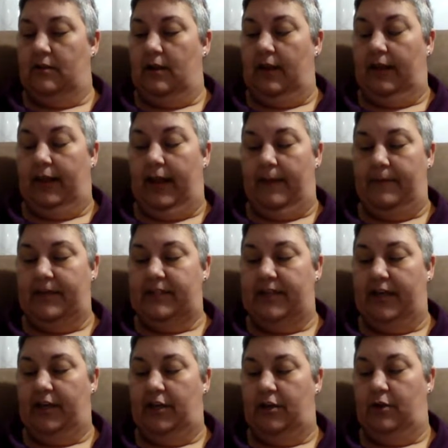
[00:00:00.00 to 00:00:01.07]
let me
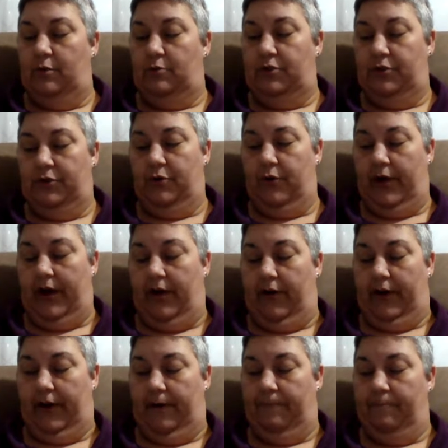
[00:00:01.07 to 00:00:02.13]
take you to your
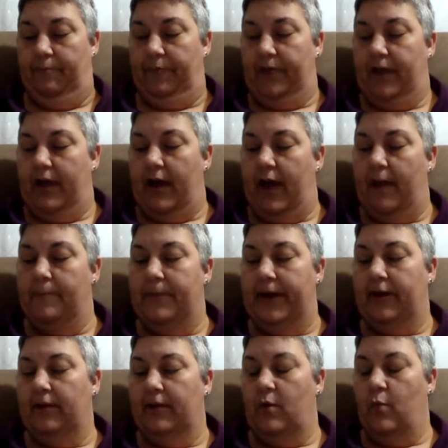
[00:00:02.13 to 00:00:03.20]
area. I
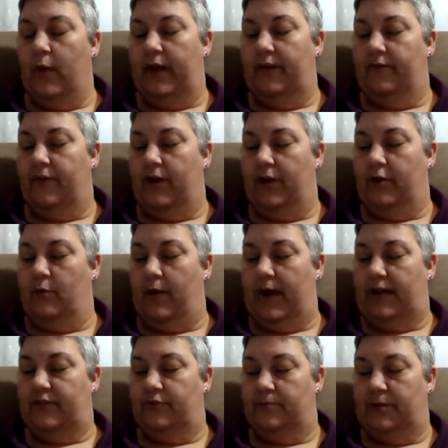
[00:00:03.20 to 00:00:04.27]
barely waited for her to
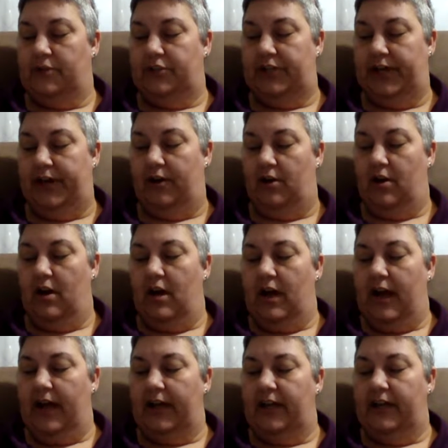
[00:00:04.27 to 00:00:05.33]
rise from her chair.
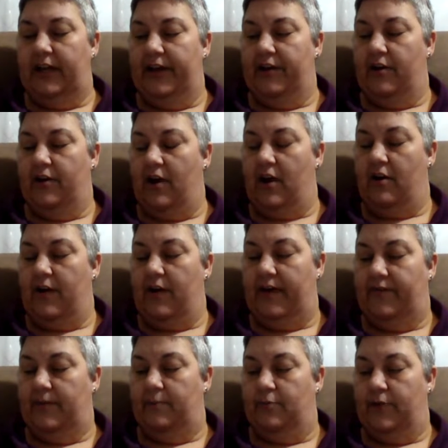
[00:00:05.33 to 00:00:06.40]
I could hear her
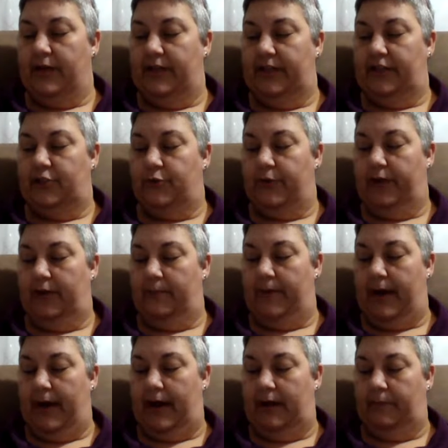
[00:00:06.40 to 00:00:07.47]
heavy breathing trailing
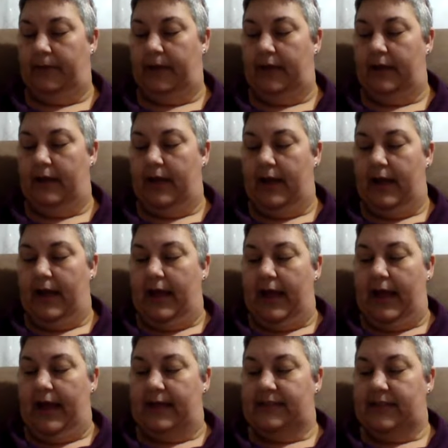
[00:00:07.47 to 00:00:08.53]
behind me.
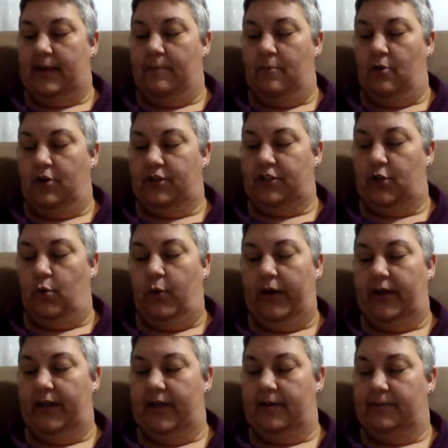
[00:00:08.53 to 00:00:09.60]
As I marched
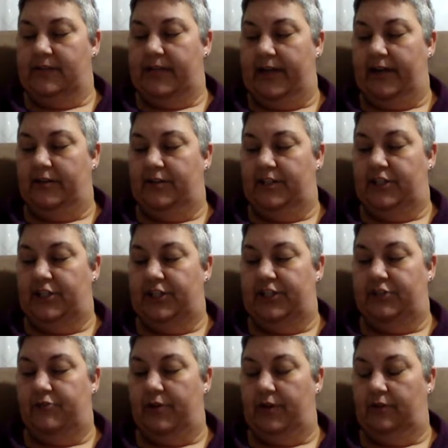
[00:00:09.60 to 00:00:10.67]
quickly upstairs, she
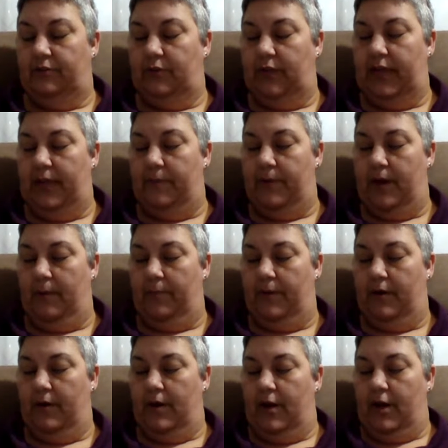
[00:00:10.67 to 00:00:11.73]
struggled to keep up.
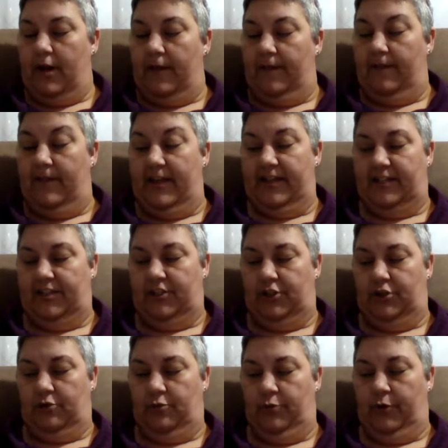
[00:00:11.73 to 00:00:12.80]
This is
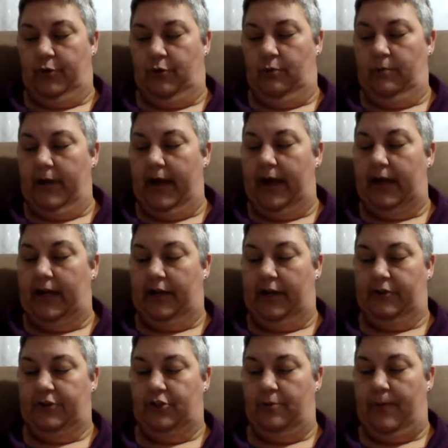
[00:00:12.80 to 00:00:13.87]
your room, and
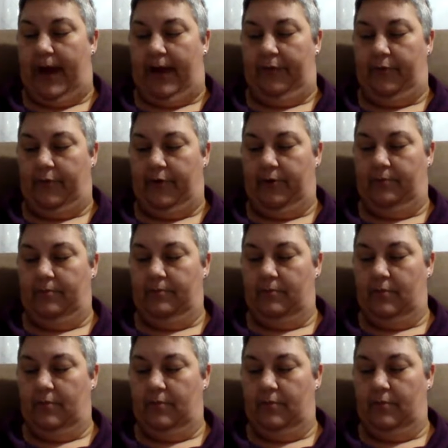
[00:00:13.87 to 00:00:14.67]
here is your bathroom.